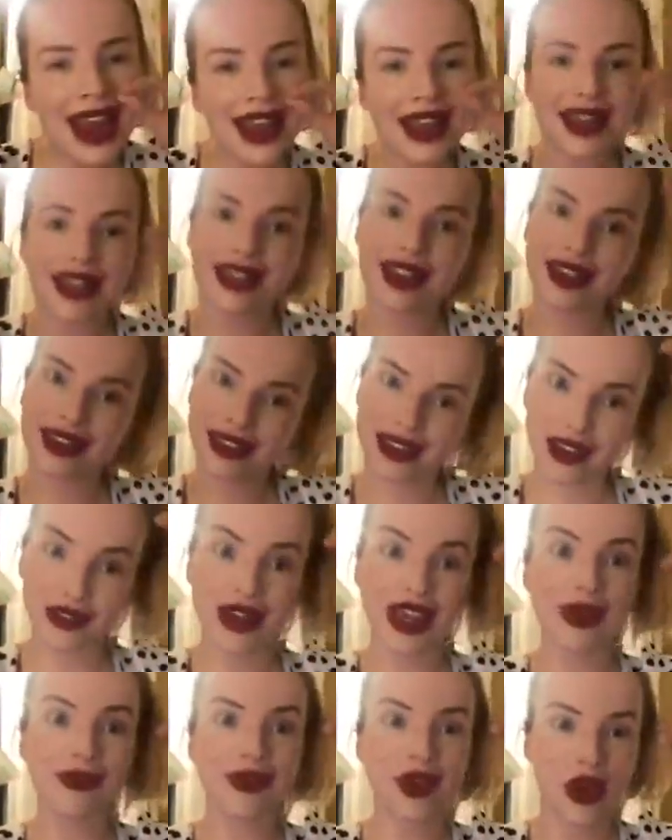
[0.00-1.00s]
And then you
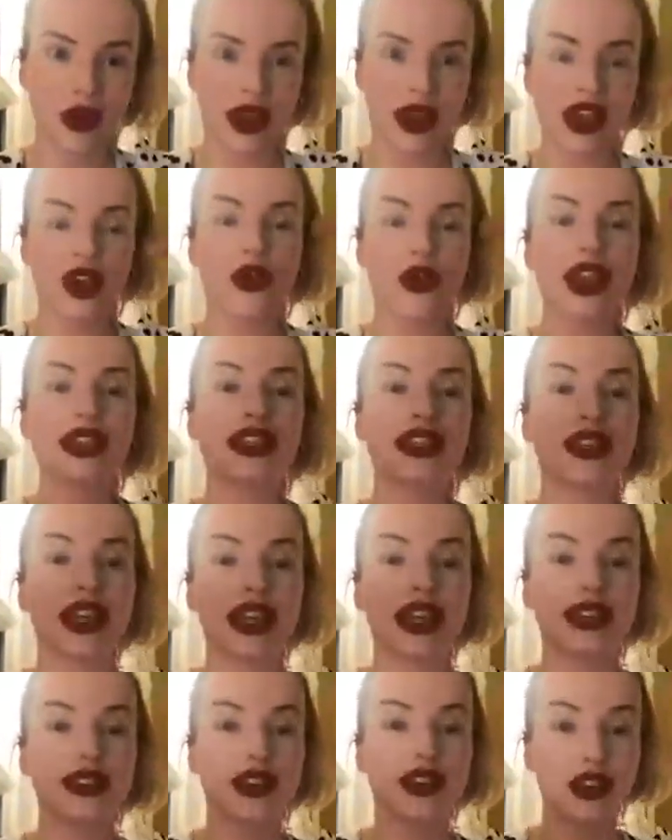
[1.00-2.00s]
keep going till
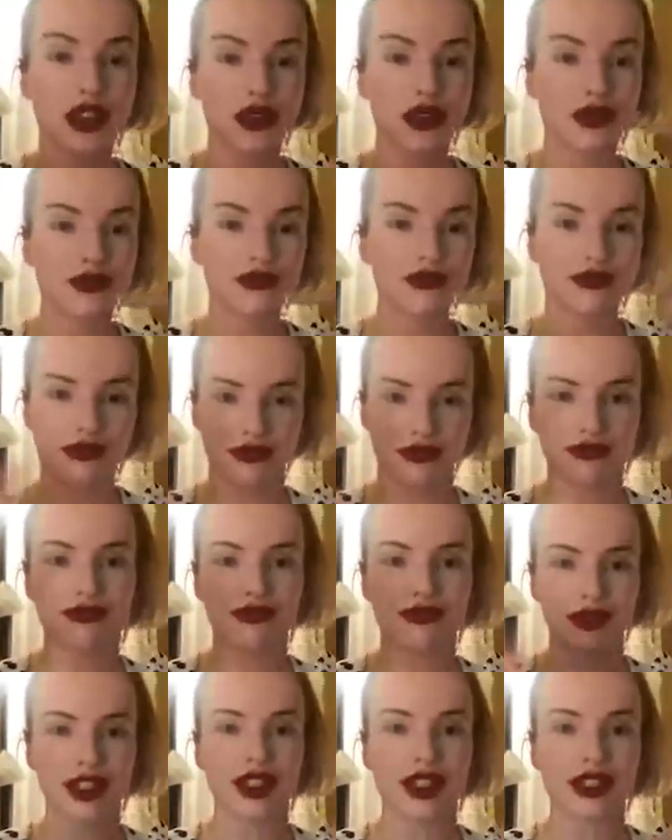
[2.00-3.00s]
it
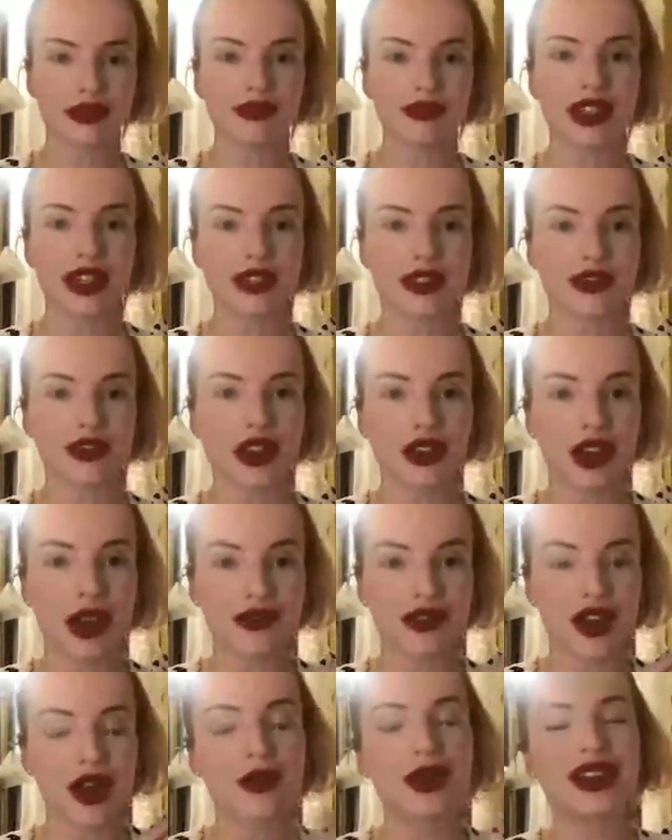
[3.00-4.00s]
doesn't feel
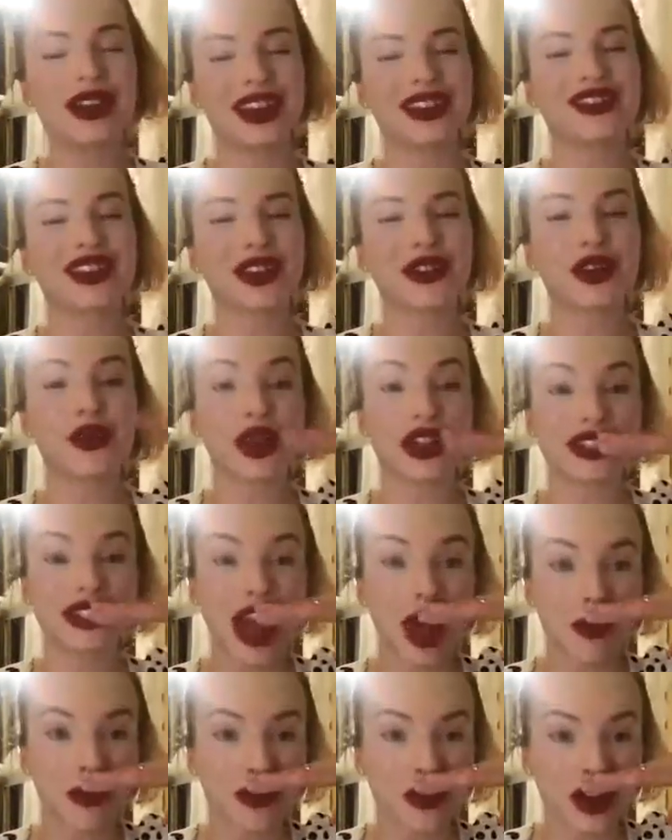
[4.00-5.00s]
comfortable. I mean, you want to
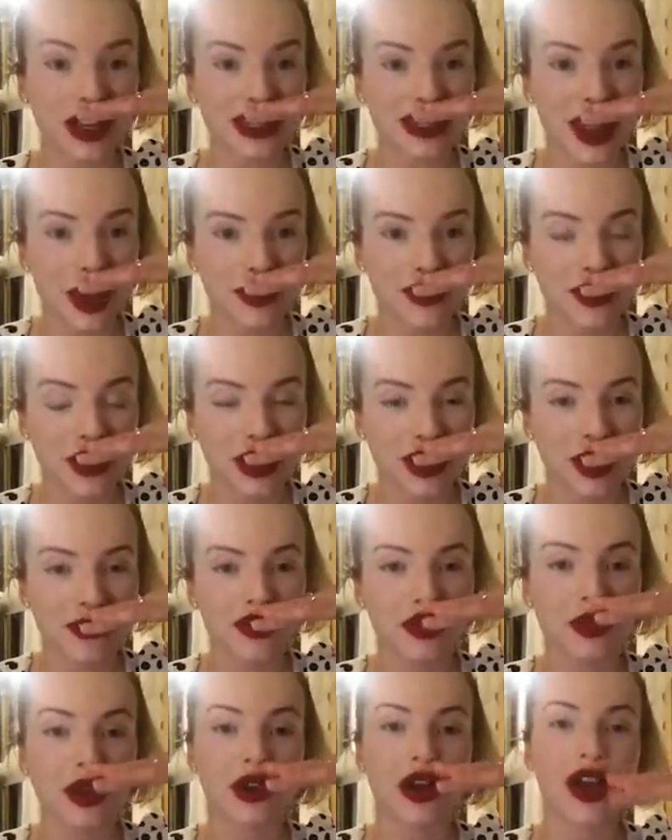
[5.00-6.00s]
stop before it stops feeling
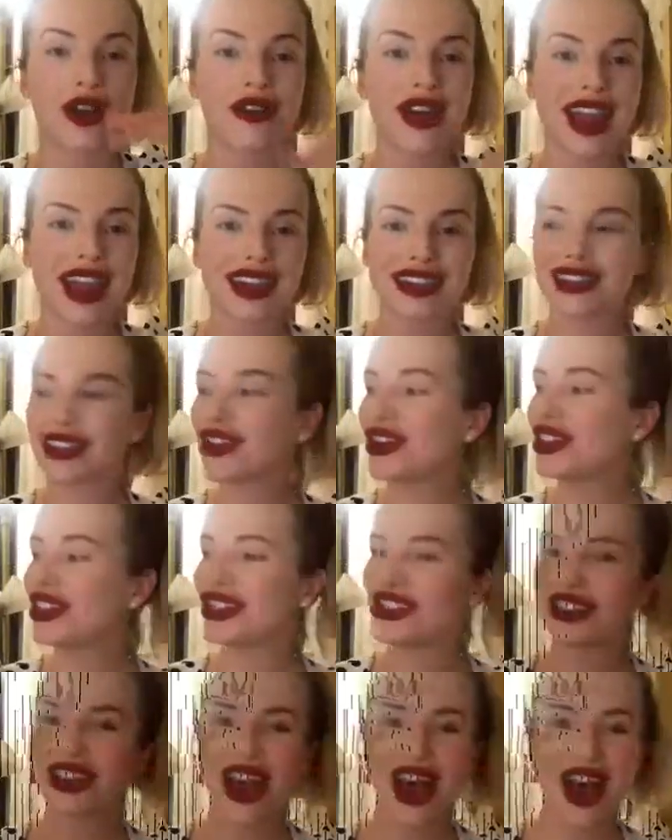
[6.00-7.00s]
comfortable. All right, good
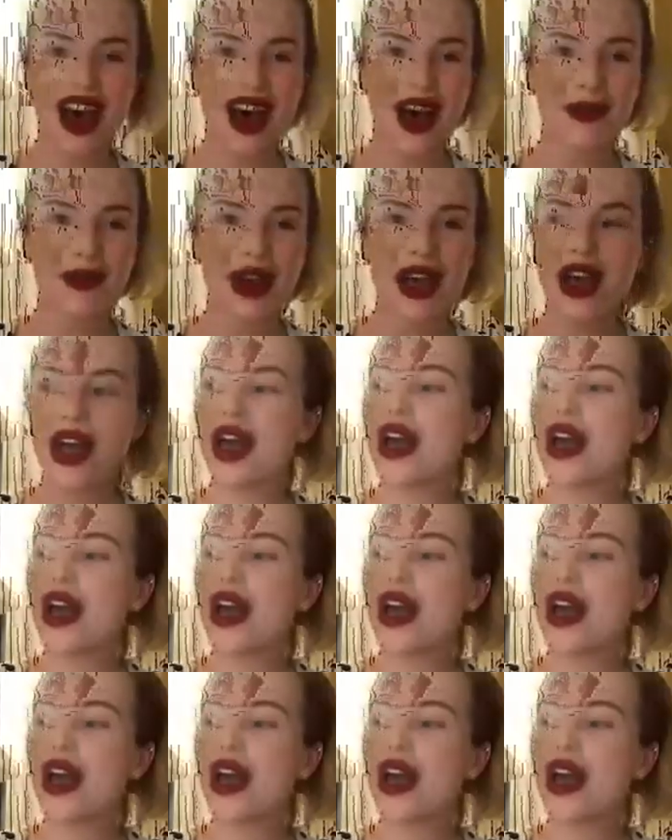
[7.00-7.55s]
job.